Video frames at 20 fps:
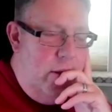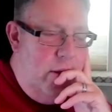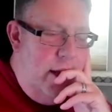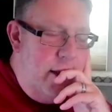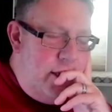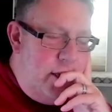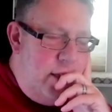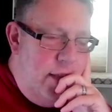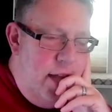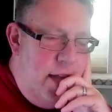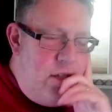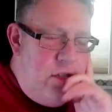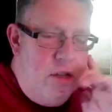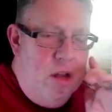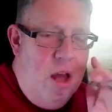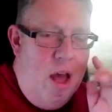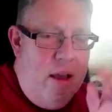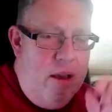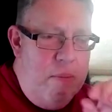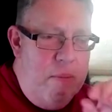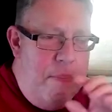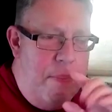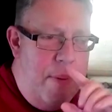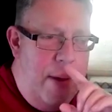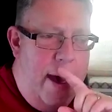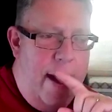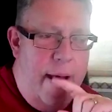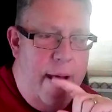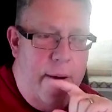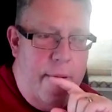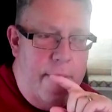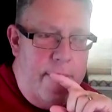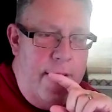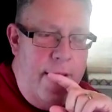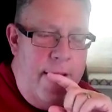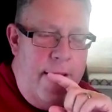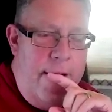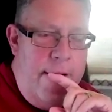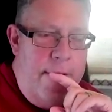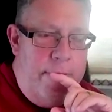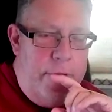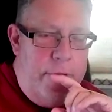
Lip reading: So let's talk about